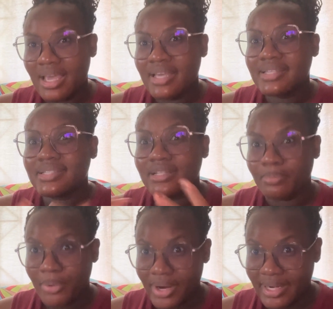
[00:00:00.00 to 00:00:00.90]
still
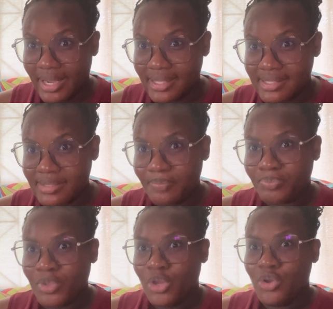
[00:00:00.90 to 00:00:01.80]
pregnant.
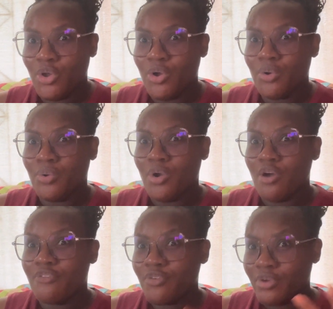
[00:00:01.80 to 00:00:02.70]
Now
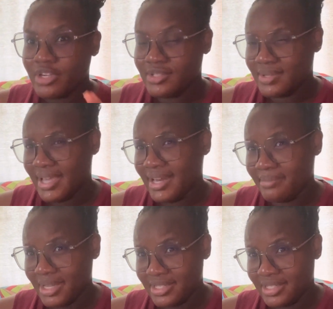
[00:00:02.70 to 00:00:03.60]
of course you can
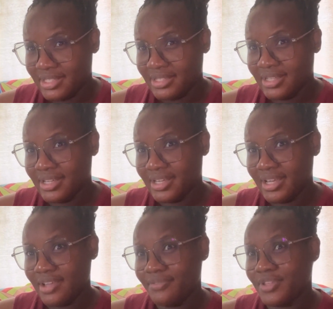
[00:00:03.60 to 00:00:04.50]
imagine,
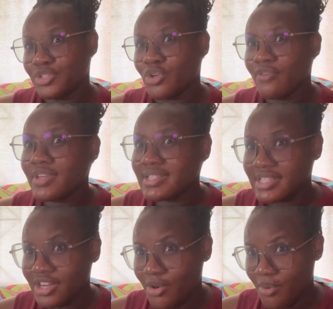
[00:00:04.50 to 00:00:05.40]
if the cervix
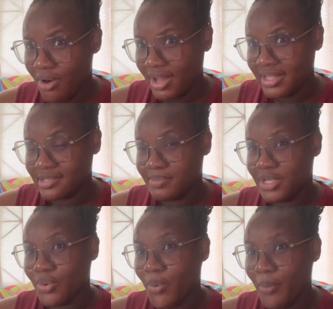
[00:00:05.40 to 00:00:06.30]
inner wall is
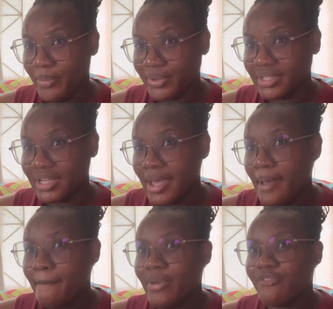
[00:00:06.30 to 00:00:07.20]
being opened
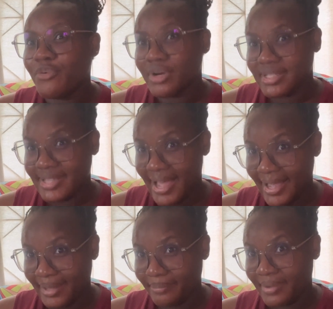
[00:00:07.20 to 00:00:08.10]
before
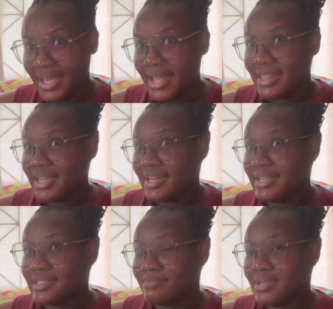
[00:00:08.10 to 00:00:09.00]
time, then
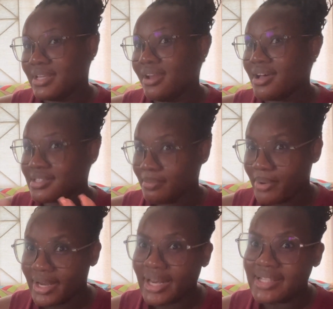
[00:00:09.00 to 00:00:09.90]
this means loss of
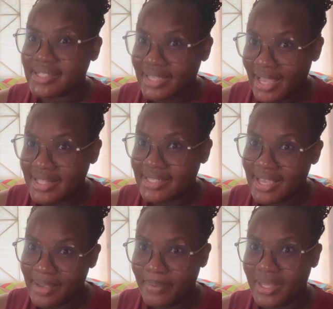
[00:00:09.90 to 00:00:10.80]
pregnancy can
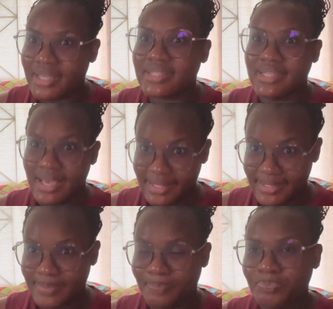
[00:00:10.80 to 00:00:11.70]
take place.
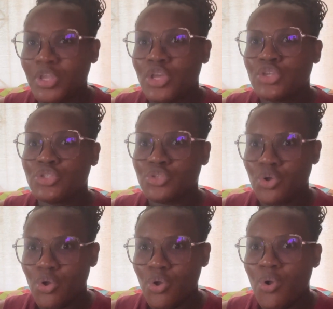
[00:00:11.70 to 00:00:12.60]
Yes.
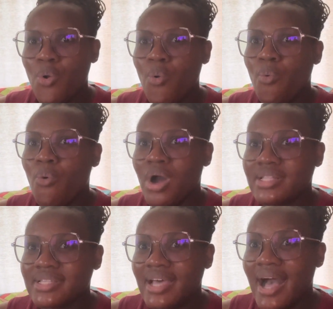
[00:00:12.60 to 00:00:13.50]
So
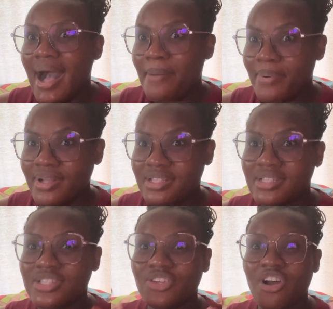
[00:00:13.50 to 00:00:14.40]
what
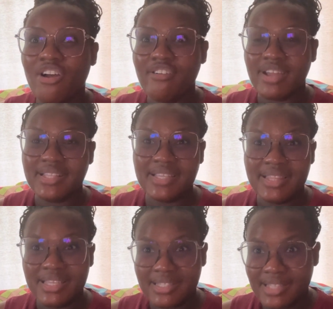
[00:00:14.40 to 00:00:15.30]
happens to correct
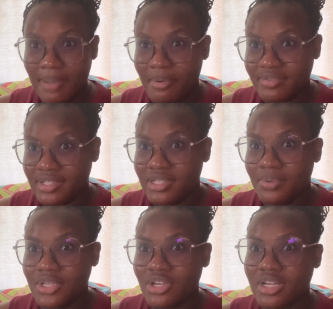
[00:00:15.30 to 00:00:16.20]
this type of
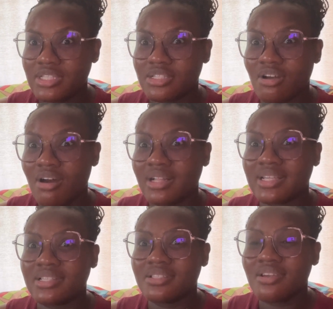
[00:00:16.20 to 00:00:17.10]
situation is called
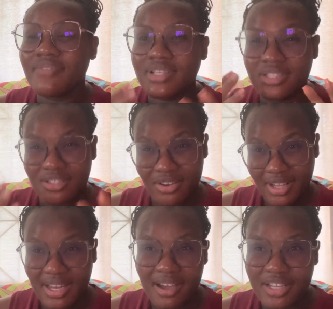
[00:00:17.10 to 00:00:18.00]
a cervix
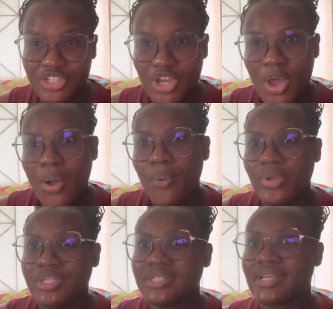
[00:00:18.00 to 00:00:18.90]
cerclage,
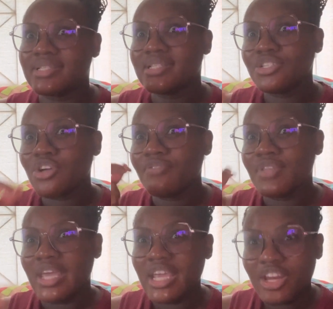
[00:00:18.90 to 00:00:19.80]
which is a stitch of
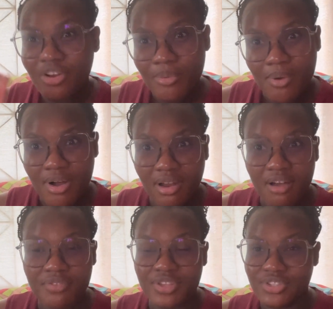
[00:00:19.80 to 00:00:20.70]
the inner wall
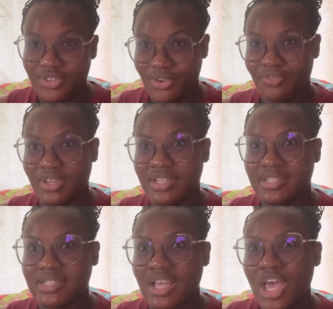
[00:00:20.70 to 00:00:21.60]
of the
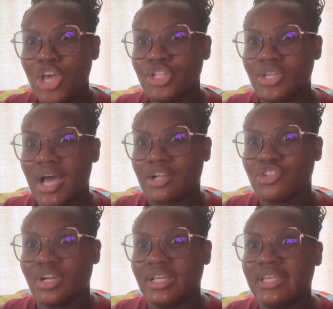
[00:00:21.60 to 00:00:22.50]
cervix to
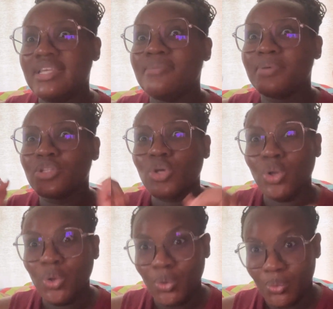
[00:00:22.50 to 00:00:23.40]
actually keep it
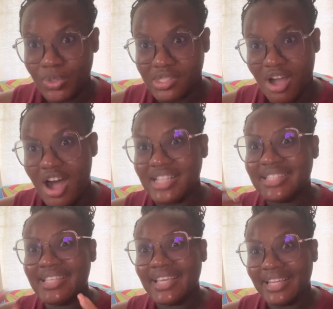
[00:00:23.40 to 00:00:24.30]
closed
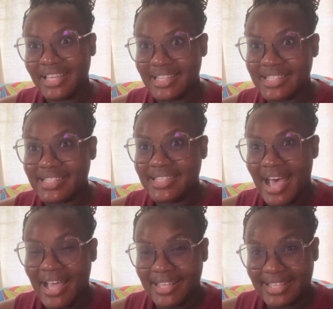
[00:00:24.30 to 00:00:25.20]
until
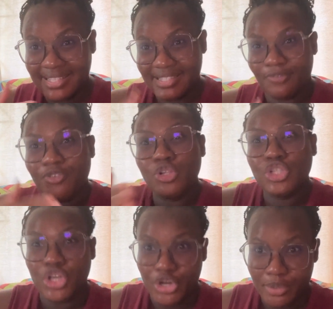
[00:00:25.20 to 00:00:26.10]
it's full
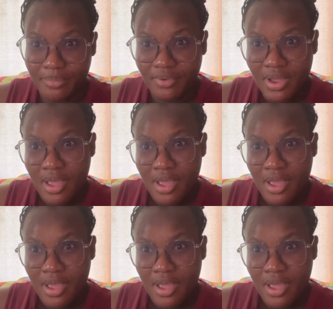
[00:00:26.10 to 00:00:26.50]
term